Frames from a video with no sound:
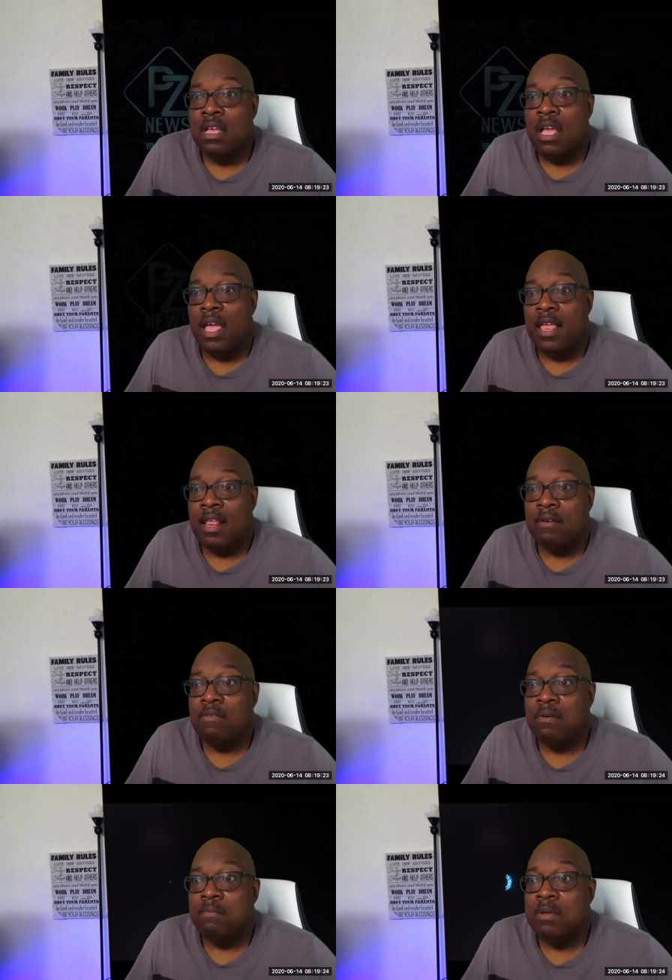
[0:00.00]
and it
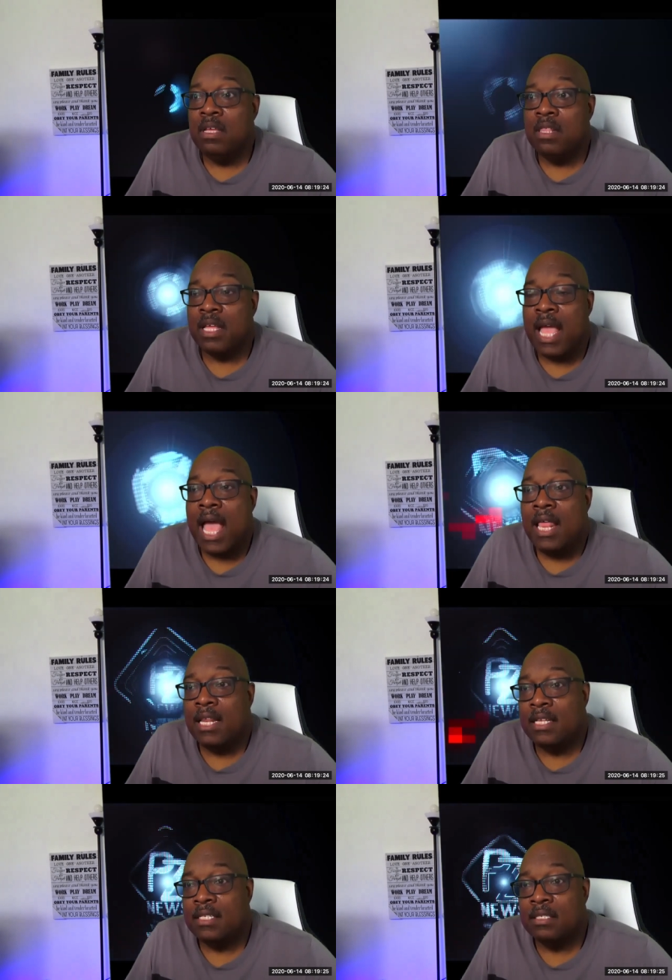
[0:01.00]
will be the
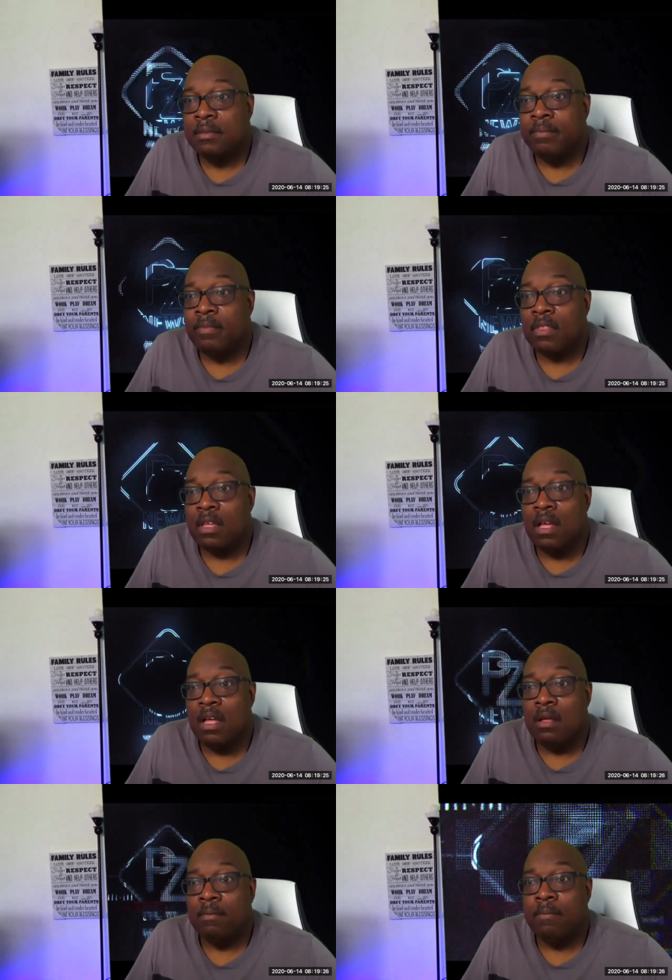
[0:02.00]
catalyst
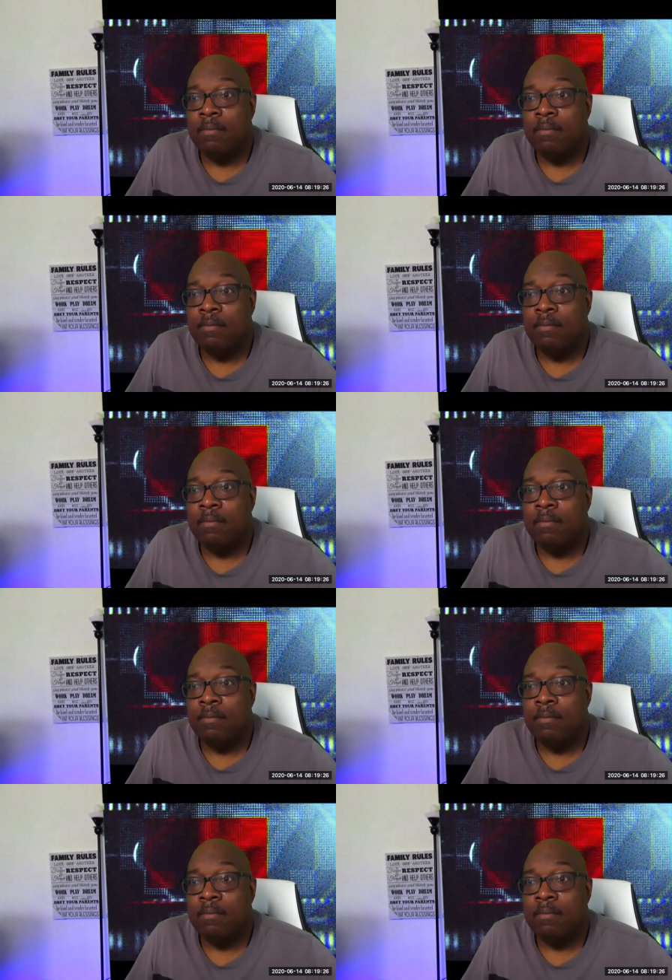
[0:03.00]
um,